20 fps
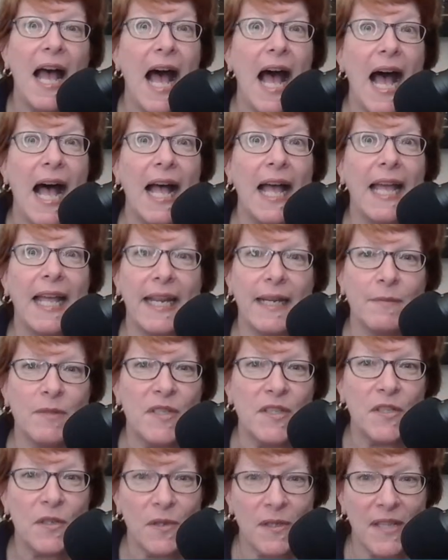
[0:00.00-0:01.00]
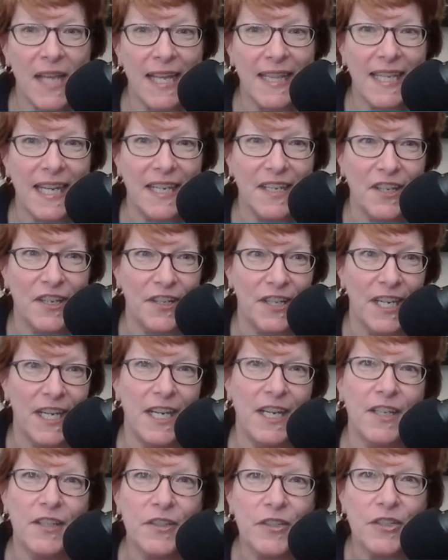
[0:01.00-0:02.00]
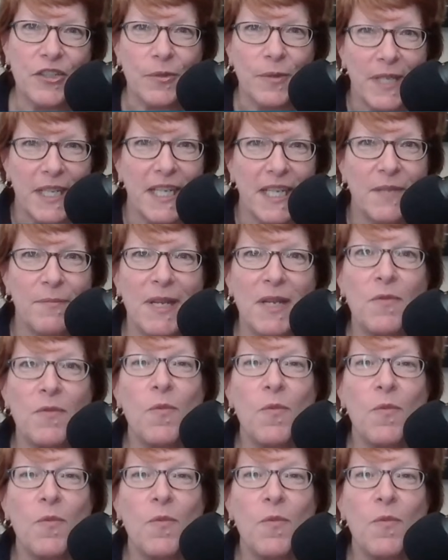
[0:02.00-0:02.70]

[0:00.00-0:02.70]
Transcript: I am so glad that you're here joining me.